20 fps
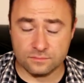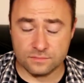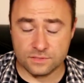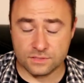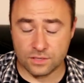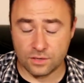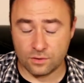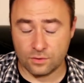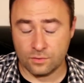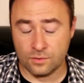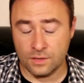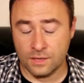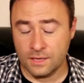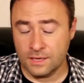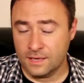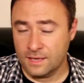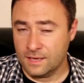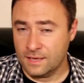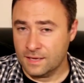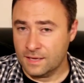So
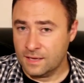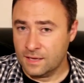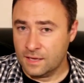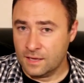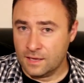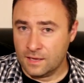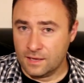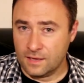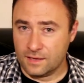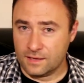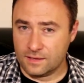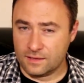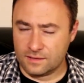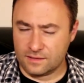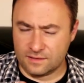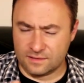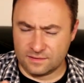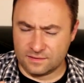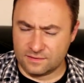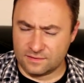
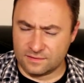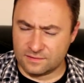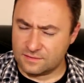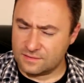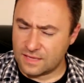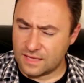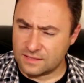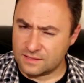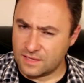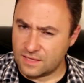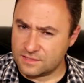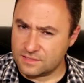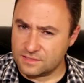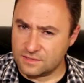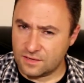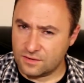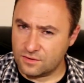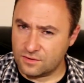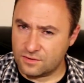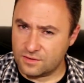that's
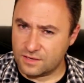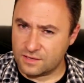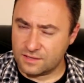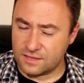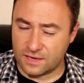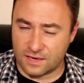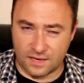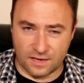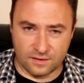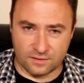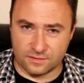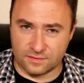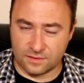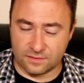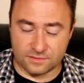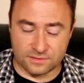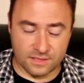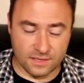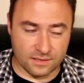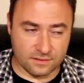another thing that
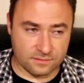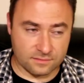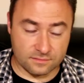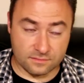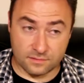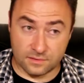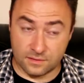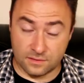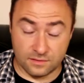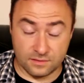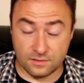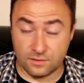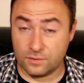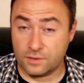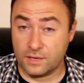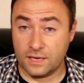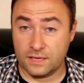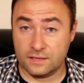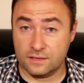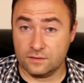I was like,
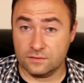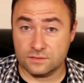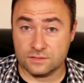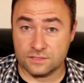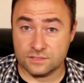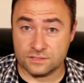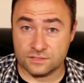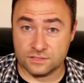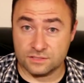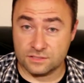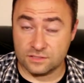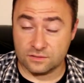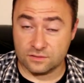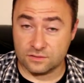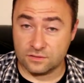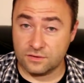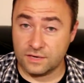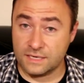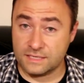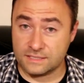okay, this is just a
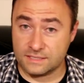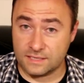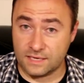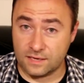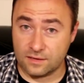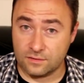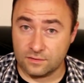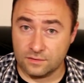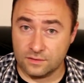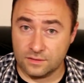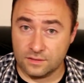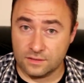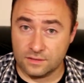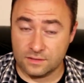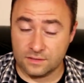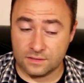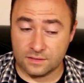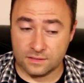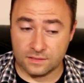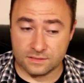little crazy now,
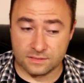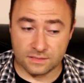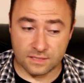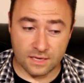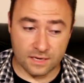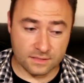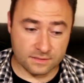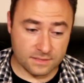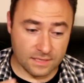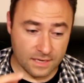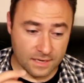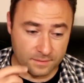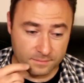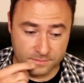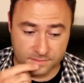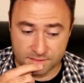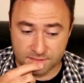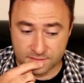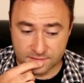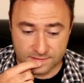because a lot of
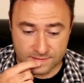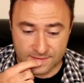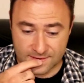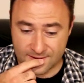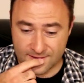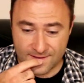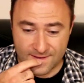times,